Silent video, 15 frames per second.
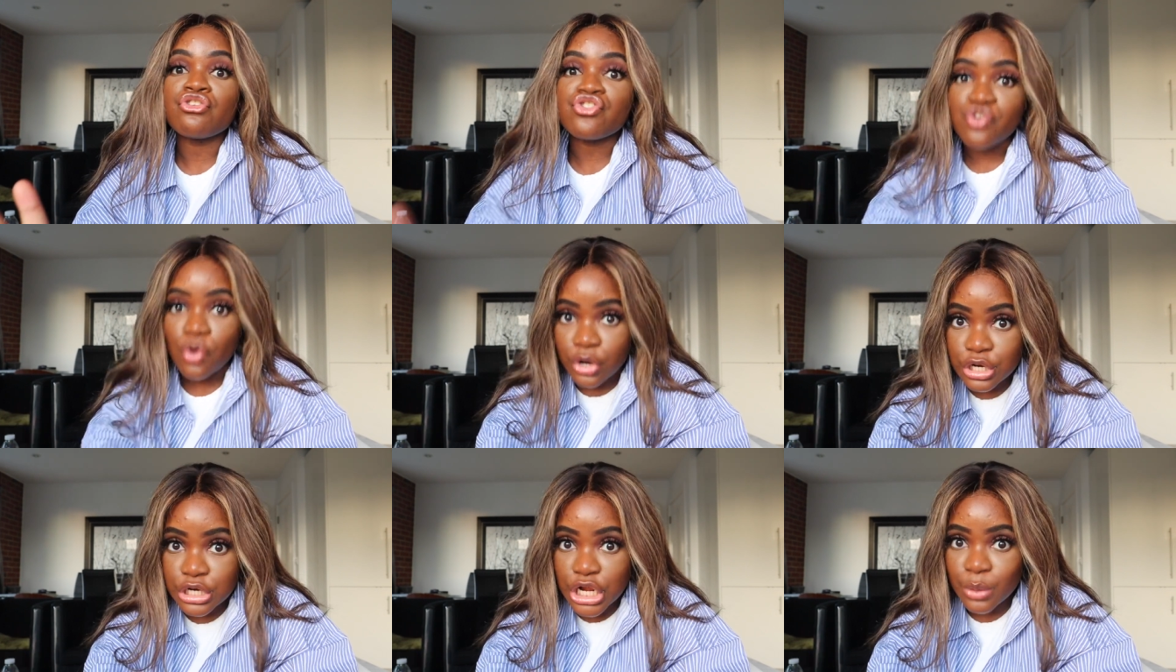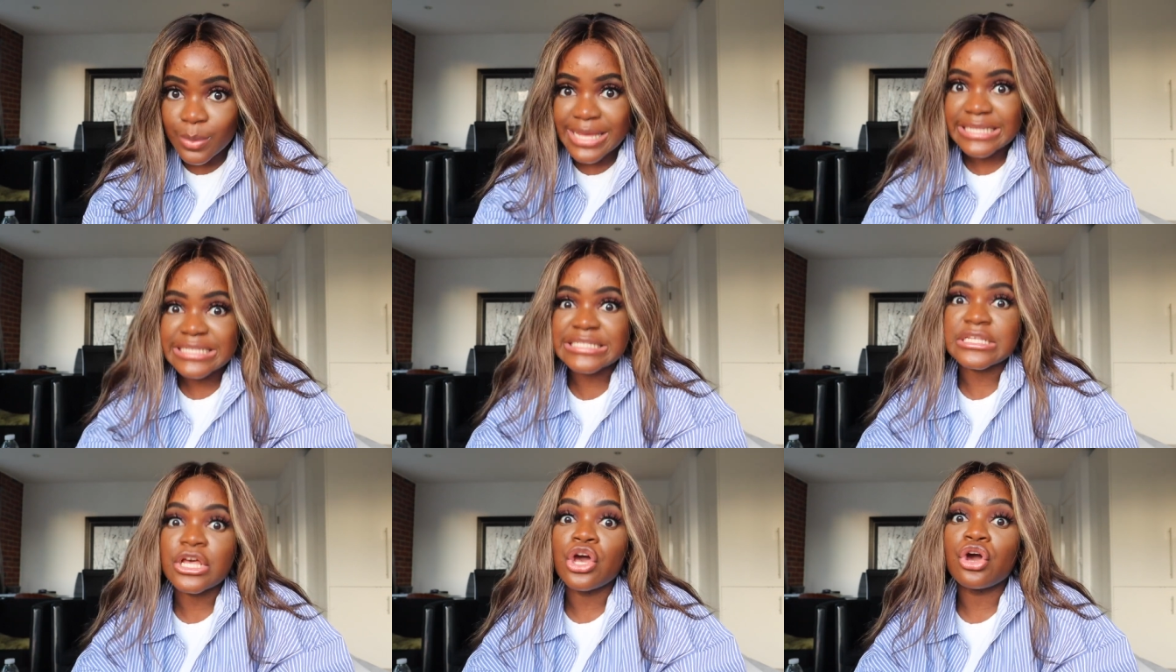John
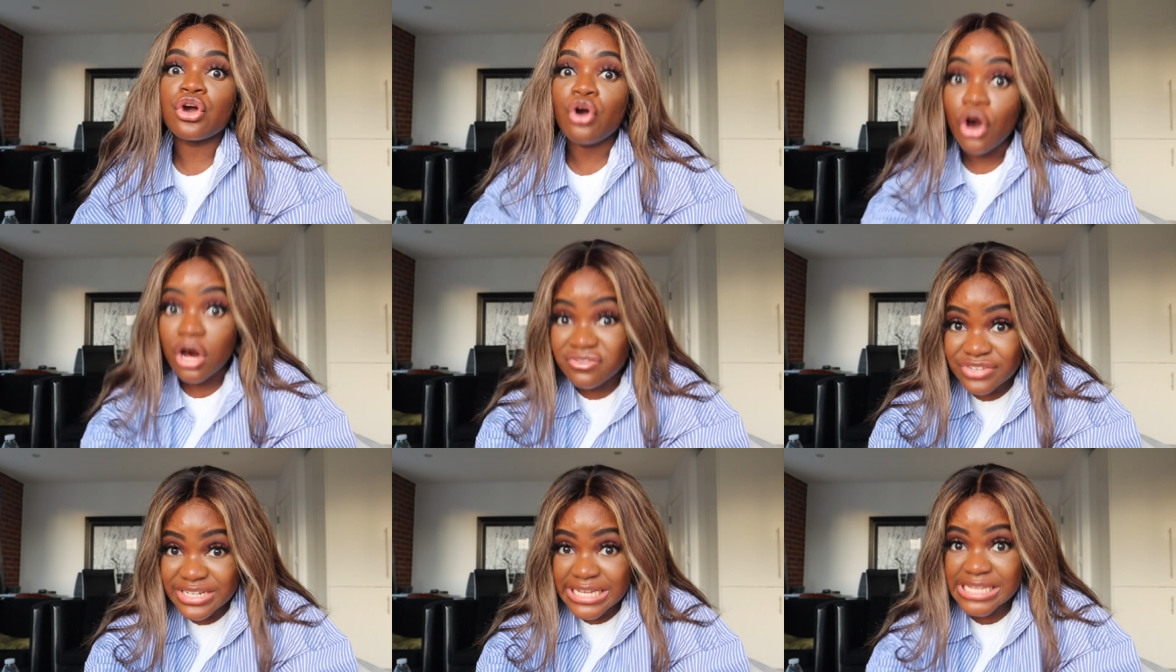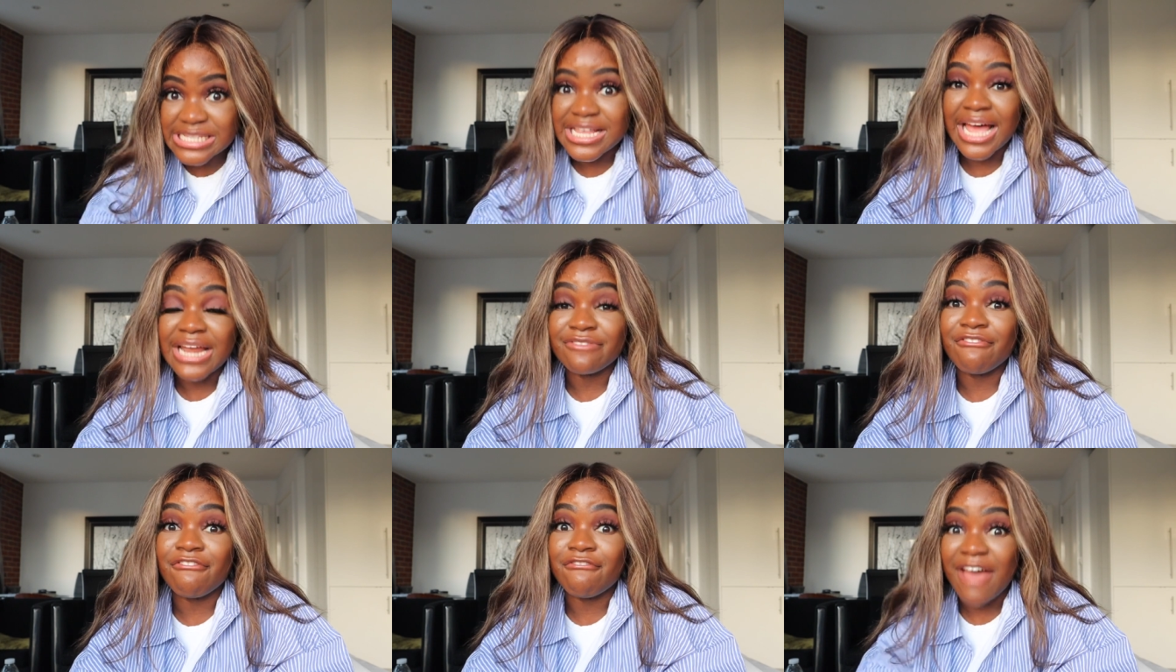Lewis, Curry's,
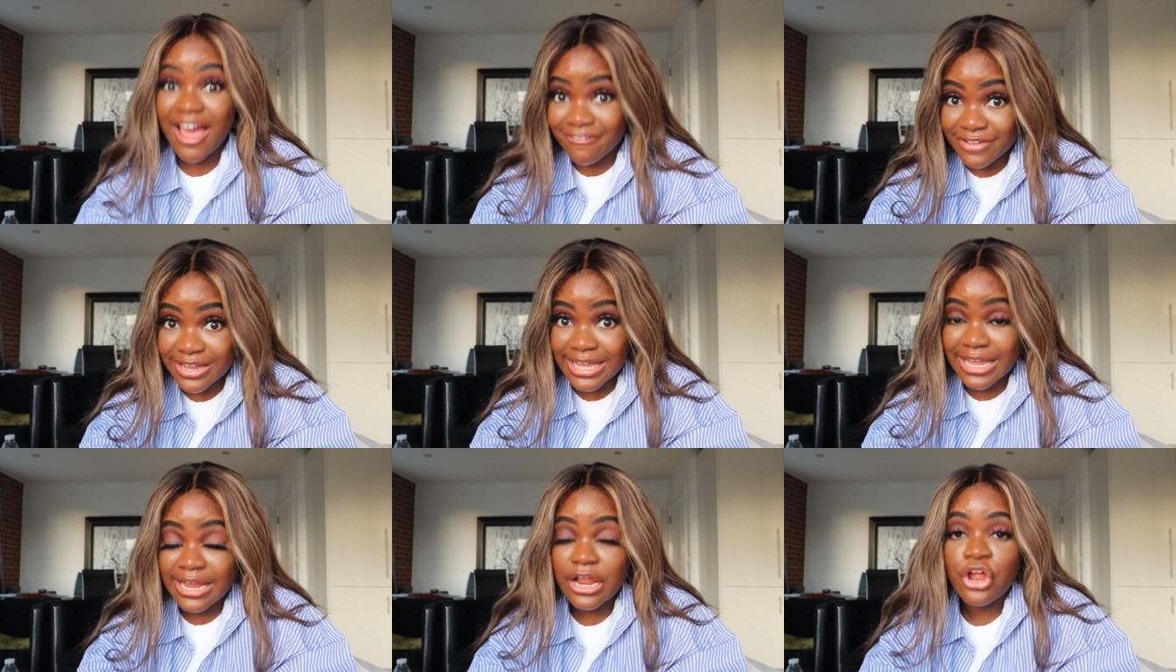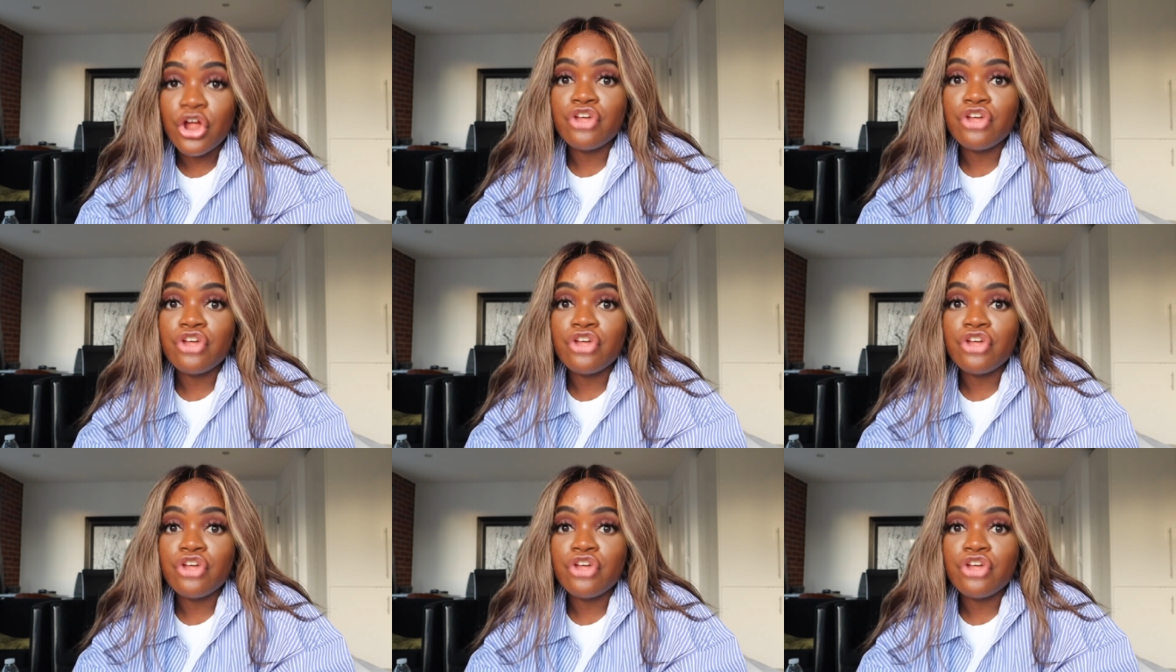and Very.